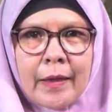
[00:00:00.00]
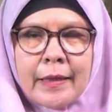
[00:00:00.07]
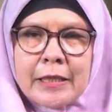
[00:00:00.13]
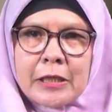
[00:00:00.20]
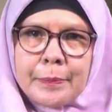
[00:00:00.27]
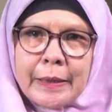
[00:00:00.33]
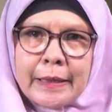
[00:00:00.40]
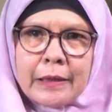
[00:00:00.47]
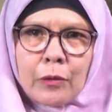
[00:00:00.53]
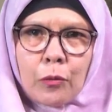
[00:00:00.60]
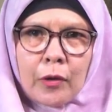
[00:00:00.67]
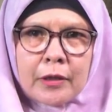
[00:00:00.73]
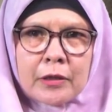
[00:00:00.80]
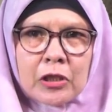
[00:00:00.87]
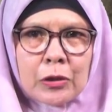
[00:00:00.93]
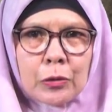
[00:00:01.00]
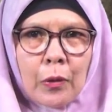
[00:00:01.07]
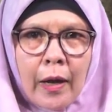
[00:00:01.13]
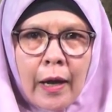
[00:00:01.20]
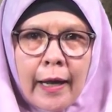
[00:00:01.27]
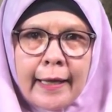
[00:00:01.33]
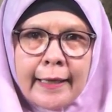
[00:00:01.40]
the speaker wants
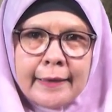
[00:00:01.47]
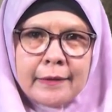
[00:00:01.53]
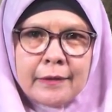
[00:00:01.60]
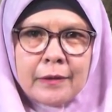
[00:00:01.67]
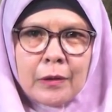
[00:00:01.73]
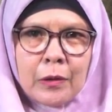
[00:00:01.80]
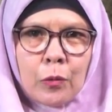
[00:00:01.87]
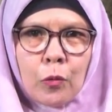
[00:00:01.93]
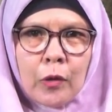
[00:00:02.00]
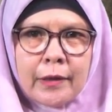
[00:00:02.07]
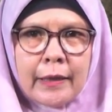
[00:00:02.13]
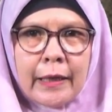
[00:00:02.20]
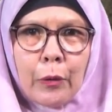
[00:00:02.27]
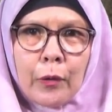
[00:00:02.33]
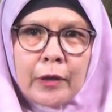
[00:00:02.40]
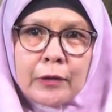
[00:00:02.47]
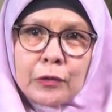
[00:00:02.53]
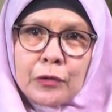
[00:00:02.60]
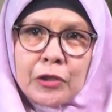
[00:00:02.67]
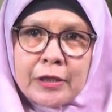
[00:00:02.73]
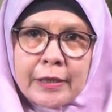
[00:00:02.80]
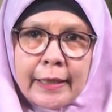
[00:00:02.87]
to hide what they want
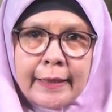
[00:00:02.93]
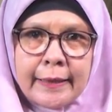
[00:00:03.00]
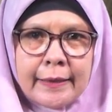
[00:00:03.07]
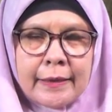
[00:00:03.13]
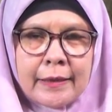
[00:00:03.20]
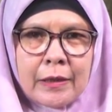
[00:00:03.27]
to say,